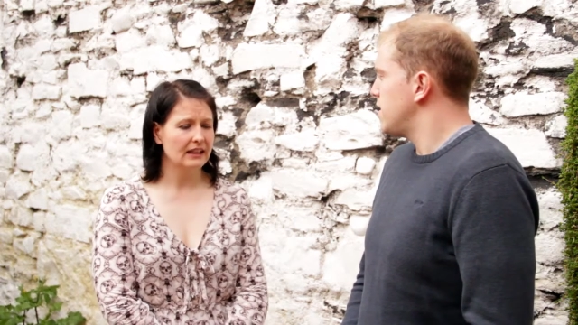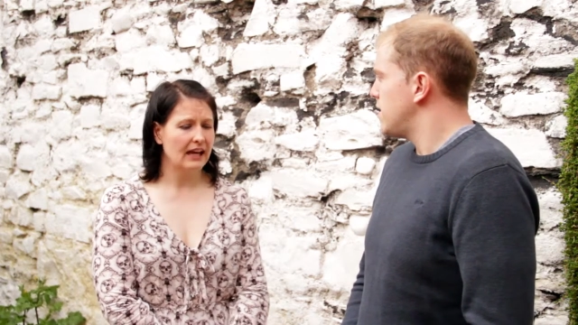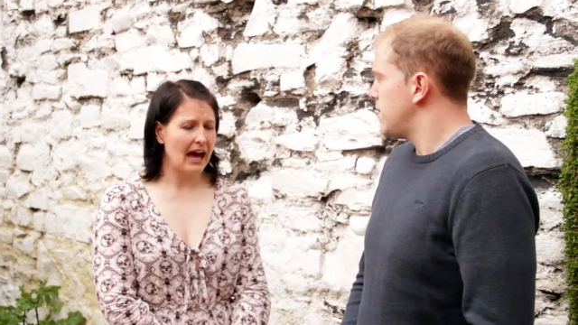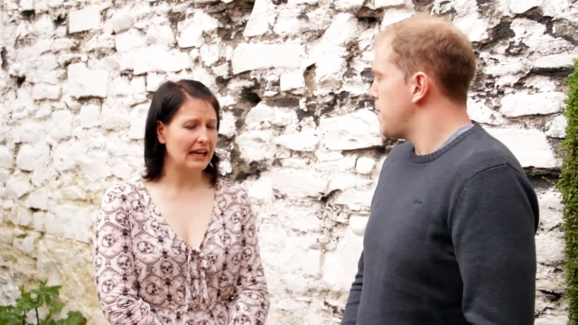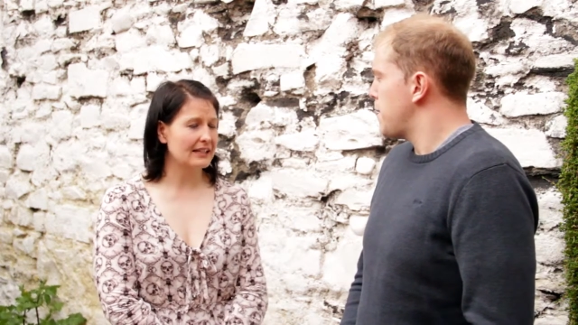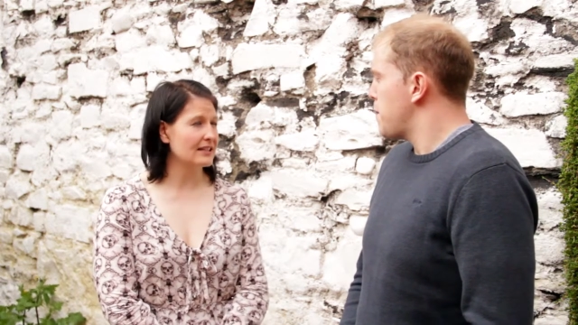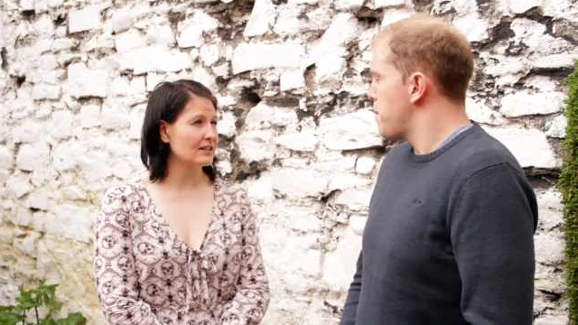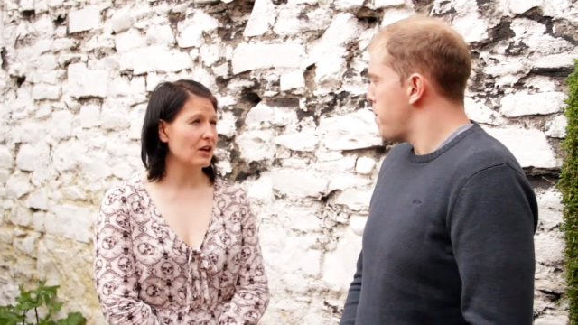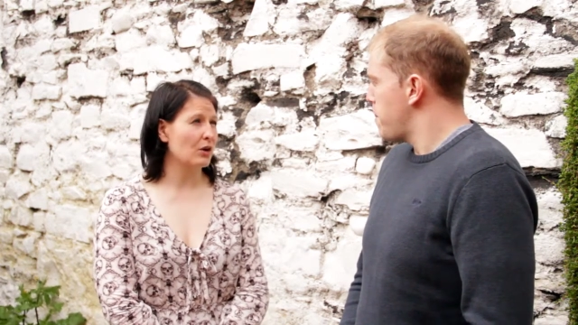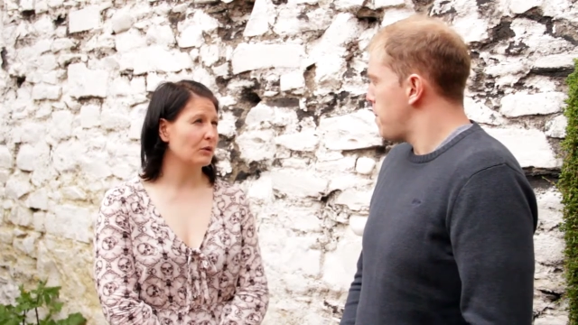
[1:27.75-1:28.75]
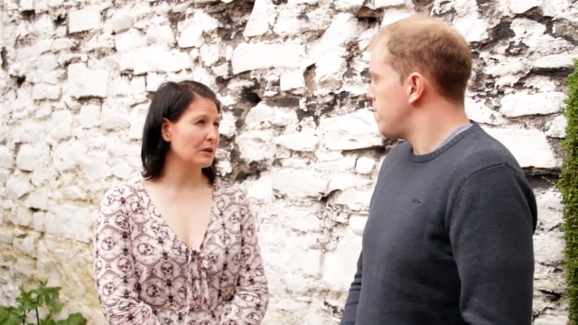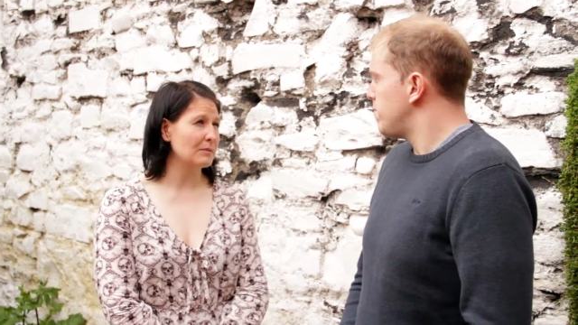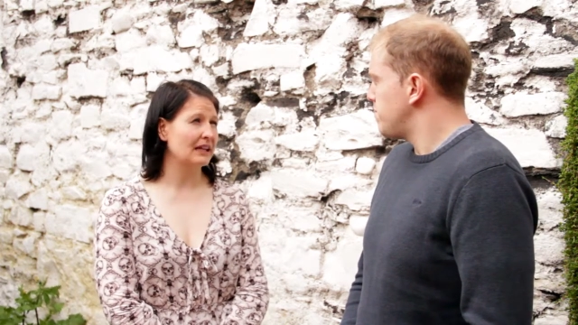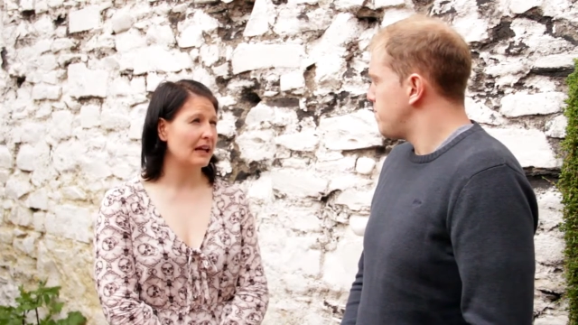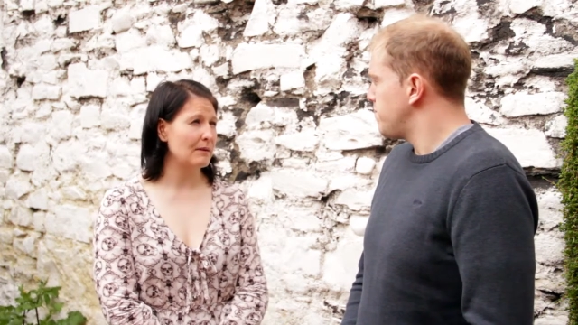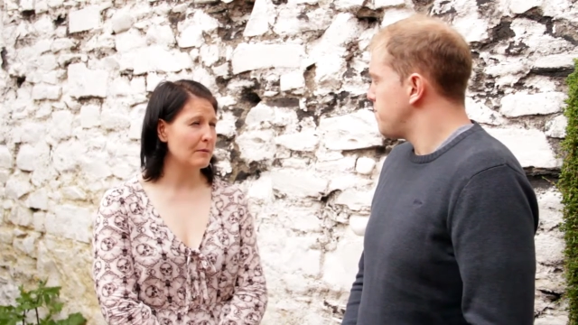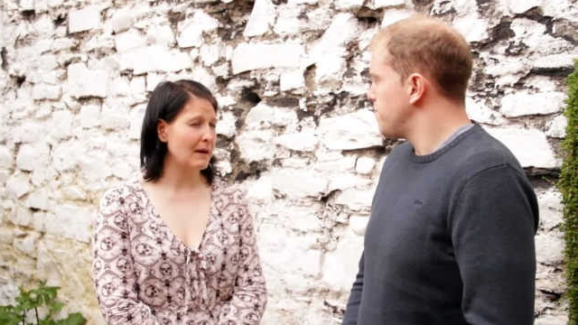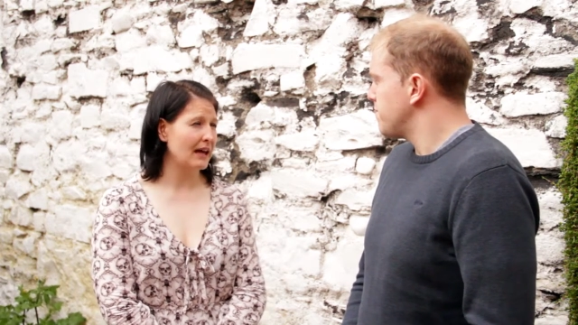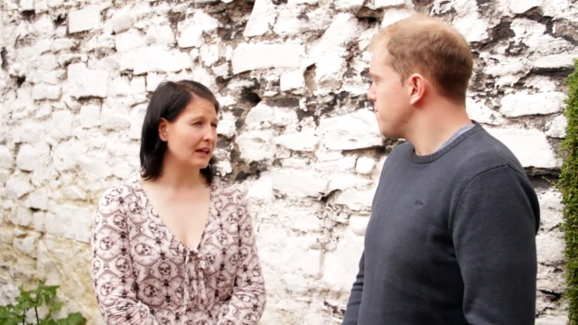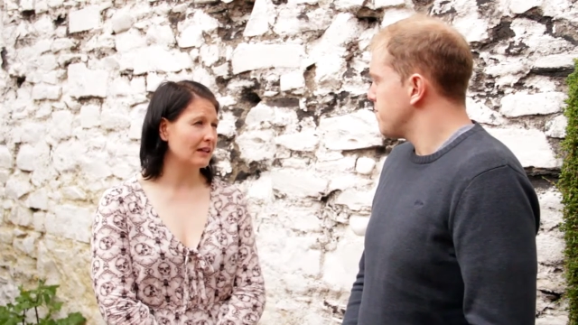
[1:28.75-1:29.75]
Speaker 1: Alex is only competing
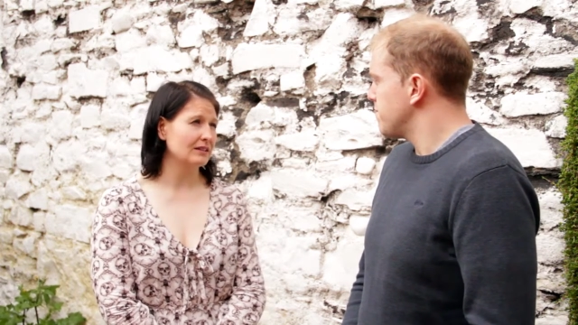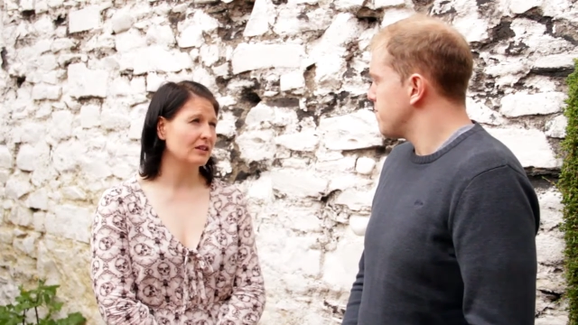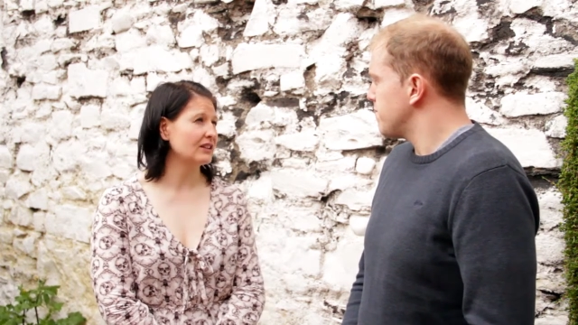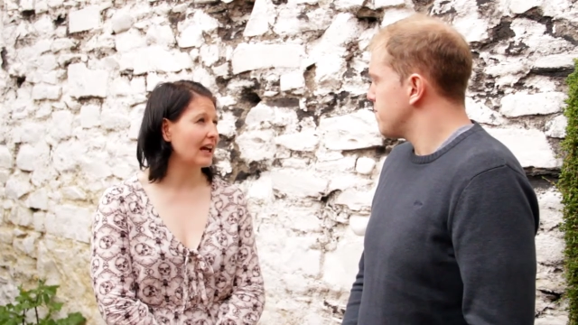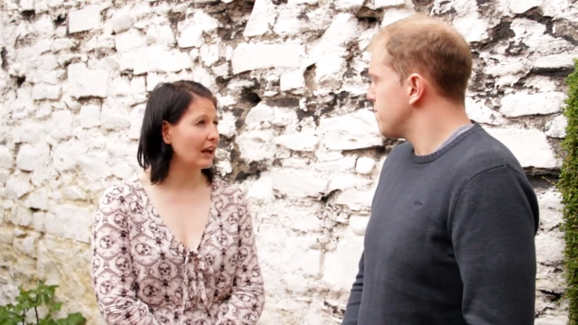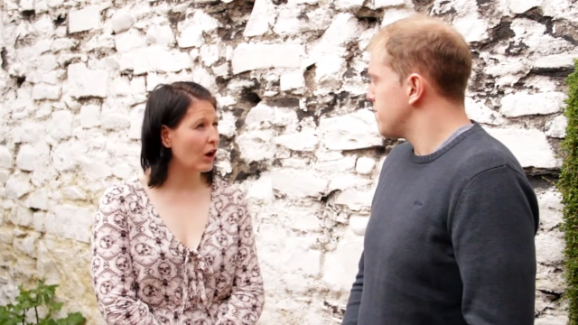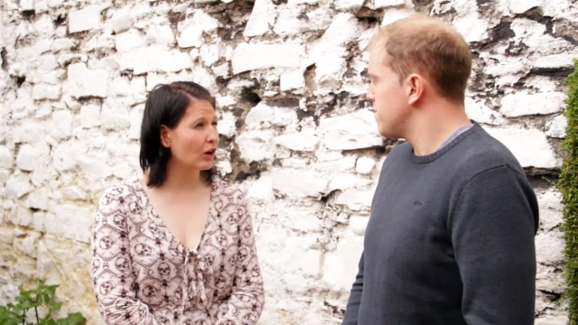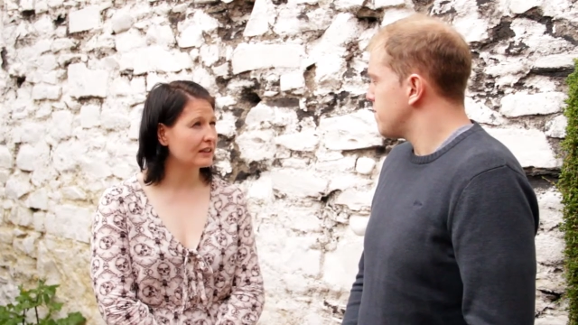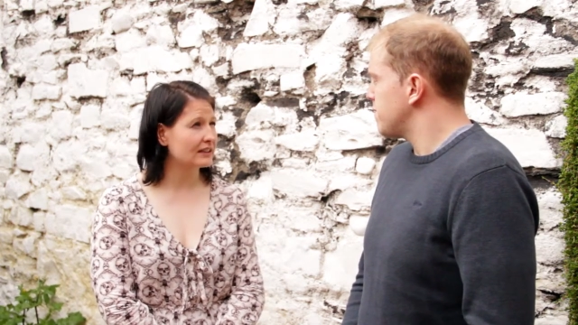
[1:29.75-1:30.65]
MMA not that long at